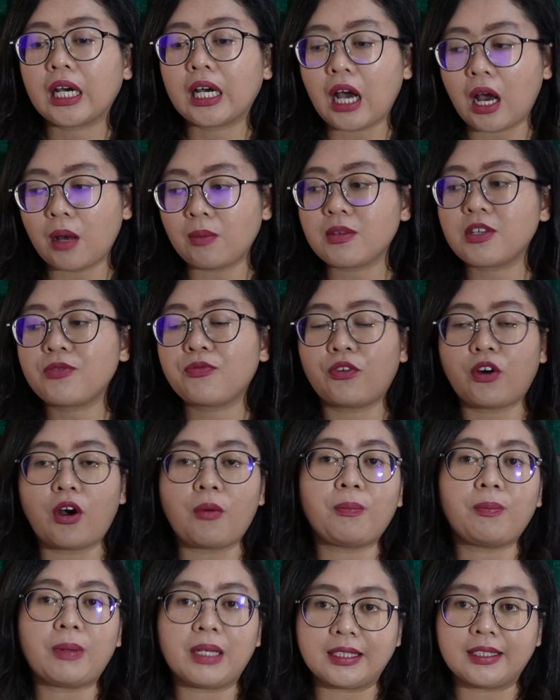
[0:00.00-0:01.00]
comes
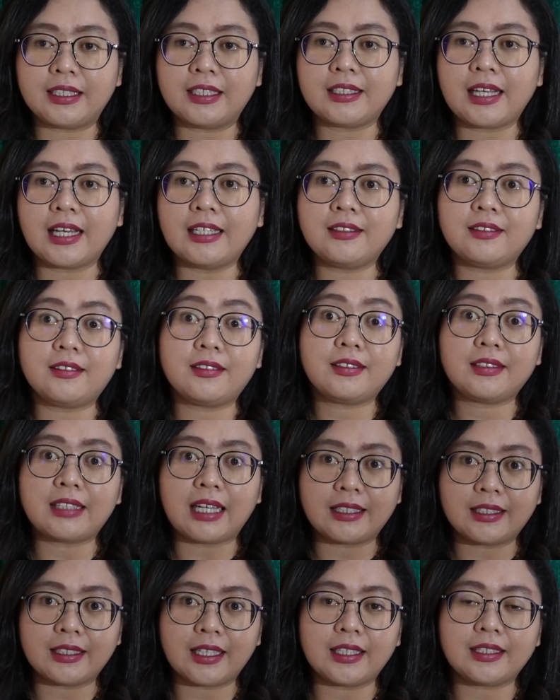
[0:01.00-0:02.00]
from plasticizers
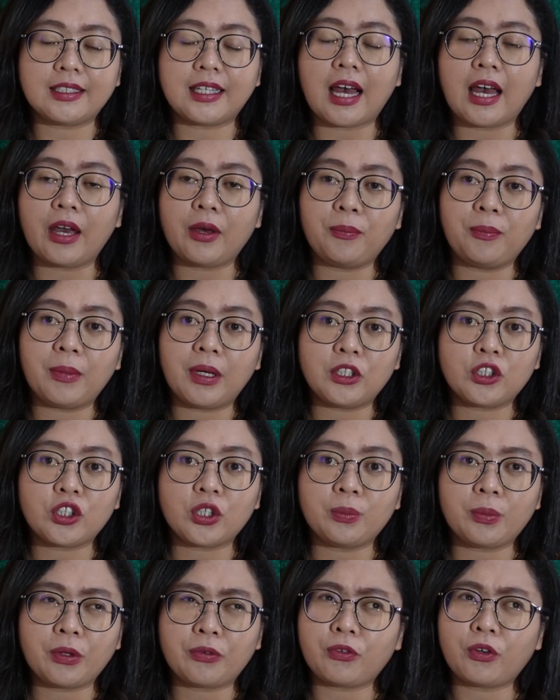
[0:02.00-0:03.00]
such as I
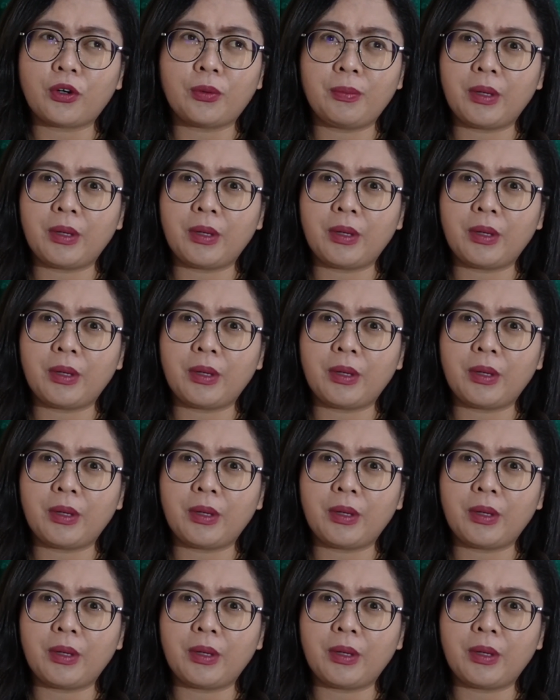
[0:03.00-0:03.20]
mentioned before,